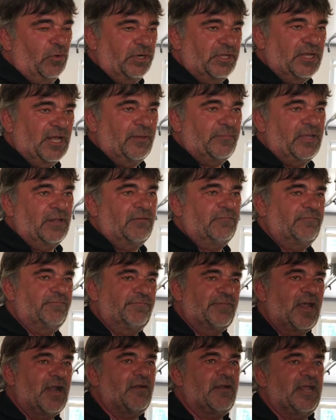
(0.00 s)
would come in
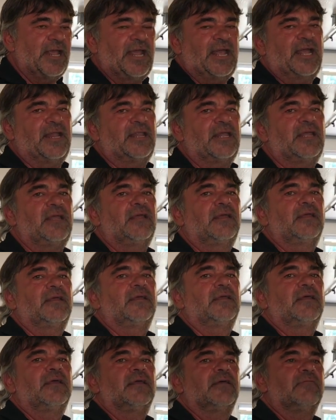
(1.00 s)
very handy,
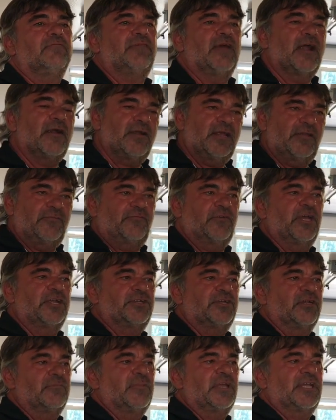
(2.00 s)
very
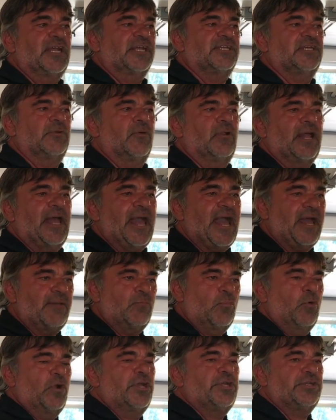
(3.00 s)
efficient, because it will
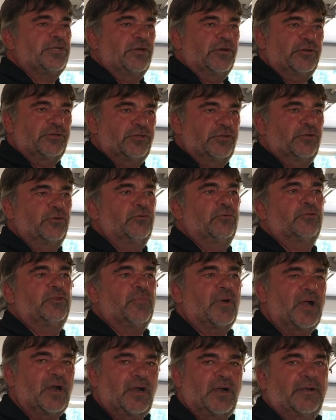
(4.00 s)
add moisture to the
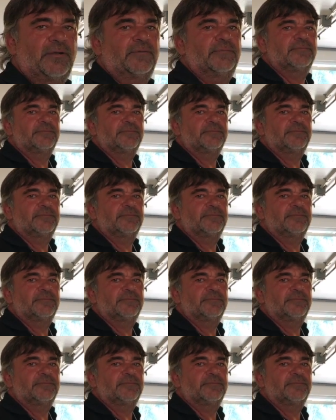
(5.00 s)
barn.